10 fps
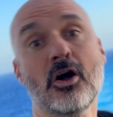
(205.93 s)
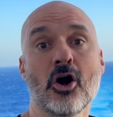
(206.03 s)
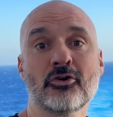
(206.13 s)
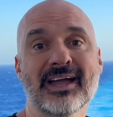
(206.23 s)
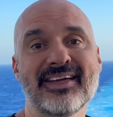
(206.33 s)

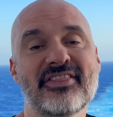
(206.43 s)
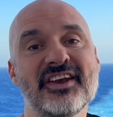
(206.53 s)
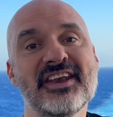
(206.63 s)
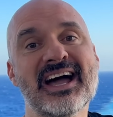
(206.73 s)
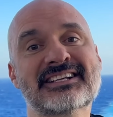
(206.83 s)
Okay, the
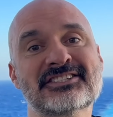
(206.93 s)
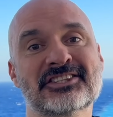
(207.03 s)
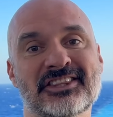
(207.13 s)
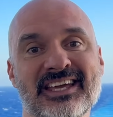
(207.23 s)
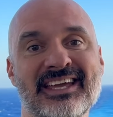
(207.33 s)
next
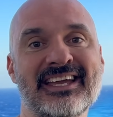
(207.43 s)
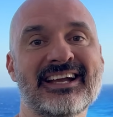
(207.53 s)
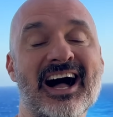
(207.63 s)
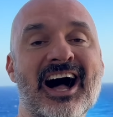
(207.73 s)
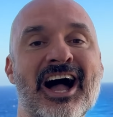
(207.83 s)
thing
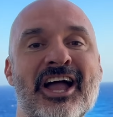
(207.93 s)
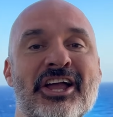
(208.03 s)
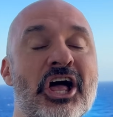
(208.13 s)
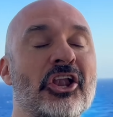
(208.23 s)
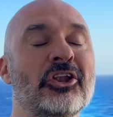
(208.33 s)
I
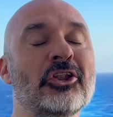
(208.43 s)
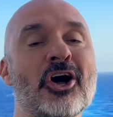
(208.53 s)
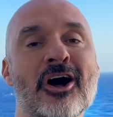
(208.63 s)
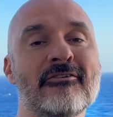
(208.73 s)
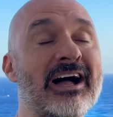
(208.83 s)

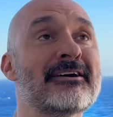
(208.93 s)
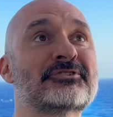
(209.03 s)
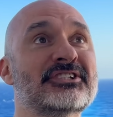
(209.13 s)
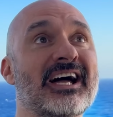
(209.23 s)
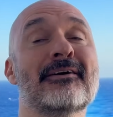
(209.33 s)
love, I
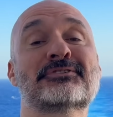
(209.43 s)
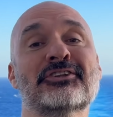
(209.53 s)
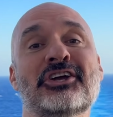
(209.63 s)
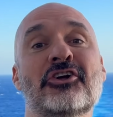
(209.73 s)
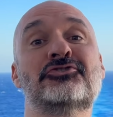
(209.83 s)

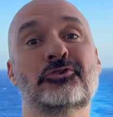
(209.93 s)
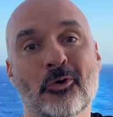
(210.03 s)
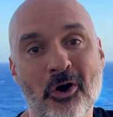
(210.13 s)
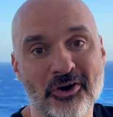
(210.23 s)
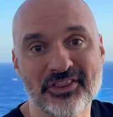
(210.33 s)
absolutely
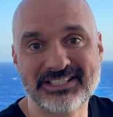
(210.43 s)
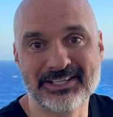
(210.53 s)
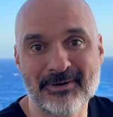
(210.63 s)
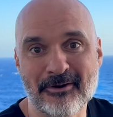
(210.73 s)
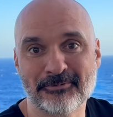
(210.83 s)
adore this
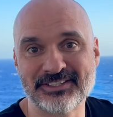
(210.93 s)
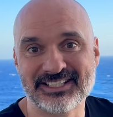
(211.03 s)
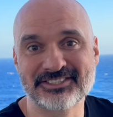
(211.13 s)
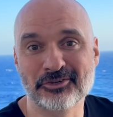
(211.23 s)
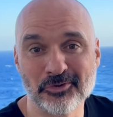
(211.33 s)
about
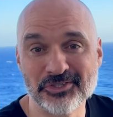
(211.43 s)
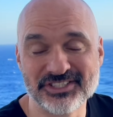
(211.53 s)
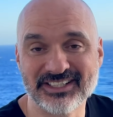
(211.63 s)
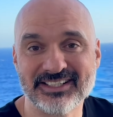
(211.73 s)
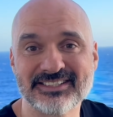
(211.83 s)
Princess
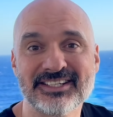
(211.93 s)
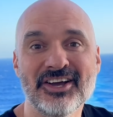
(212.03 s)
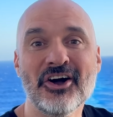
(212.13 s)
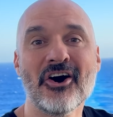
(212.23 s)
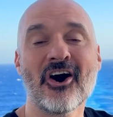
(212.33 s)
Cruises,
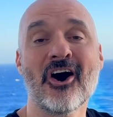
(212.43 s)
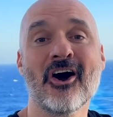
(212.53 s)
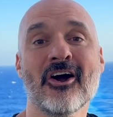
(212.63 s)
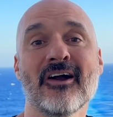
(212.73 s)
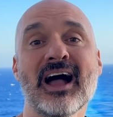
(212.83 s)

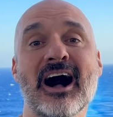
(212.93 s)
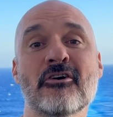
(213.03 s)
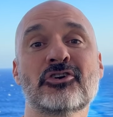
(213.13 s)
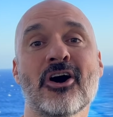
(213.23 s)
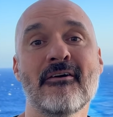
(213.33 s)
are how
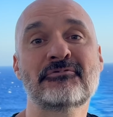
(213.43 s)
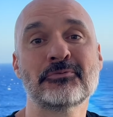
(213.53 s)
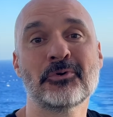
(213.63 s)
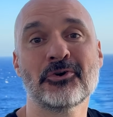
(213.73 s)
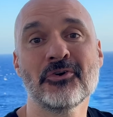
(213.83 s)

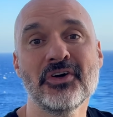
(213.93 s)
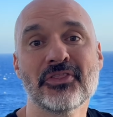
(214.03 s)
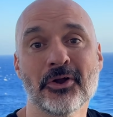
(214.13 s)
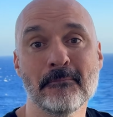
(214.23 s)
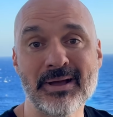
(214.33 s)
comfortable
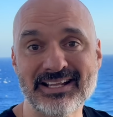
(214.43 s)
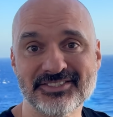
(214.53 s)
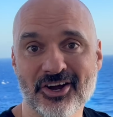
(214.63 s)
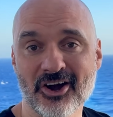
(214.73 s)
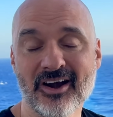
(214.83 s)
their beds
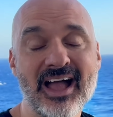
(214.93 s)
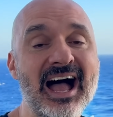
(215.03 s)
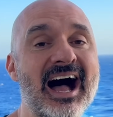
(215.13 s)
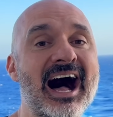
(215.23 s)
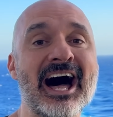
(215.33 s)
are.
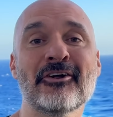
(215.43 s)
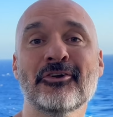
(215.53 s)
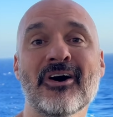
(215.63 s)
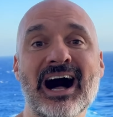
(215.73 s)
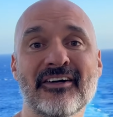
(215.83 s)
I don't
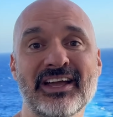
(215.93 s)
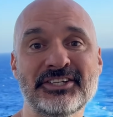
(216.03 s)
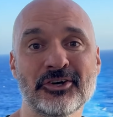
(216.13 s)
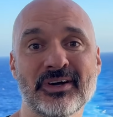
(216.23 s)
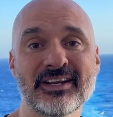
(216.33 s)
know how they
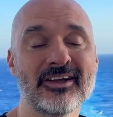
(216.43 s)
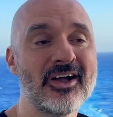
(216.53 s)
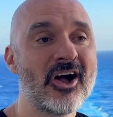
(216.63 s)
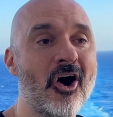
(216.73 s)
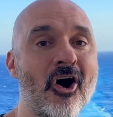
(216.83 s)
do it.
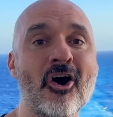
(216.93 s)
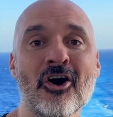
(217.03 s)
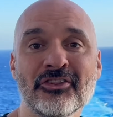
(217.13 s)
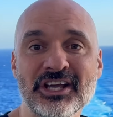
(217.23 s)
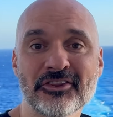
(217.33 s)

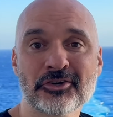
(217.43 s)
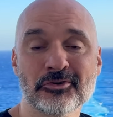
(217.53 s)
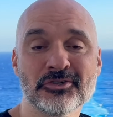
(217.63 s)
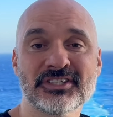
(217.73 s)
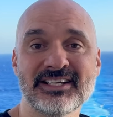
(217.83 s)
All the other
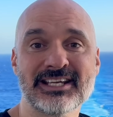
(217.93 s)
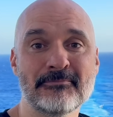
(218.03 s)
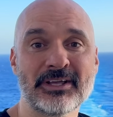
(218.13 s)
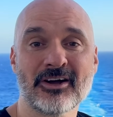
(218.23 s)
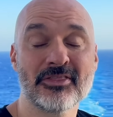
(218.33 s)
cruise lines I've
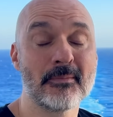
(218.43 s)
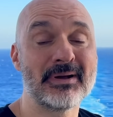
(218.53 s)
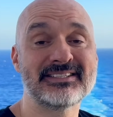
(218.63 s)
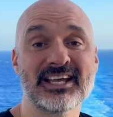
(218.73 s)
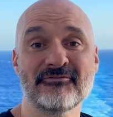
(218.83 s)
been on, the
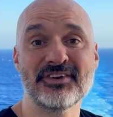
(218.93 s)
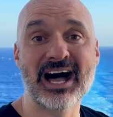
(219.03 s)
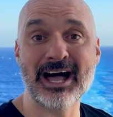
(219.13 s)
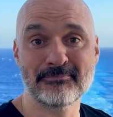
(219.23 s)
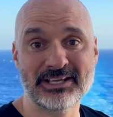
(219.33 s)
beds have
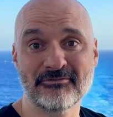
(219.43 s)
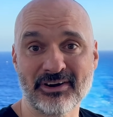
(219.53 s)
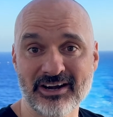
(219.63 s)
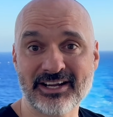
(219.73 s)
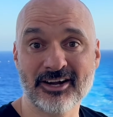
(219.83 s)
not been
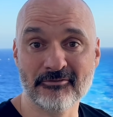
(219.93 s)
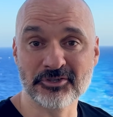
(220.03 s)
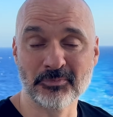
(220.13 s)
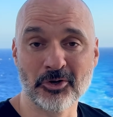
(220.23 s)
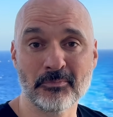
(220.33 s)
very
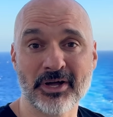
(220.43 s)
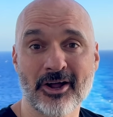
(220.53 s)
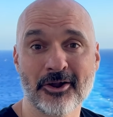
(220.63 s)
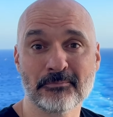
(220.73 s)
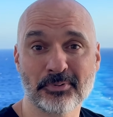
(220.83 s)
comfortable, but
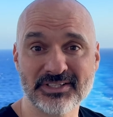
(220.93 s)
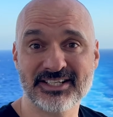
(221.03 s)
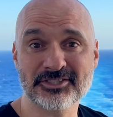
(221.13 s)
on Princess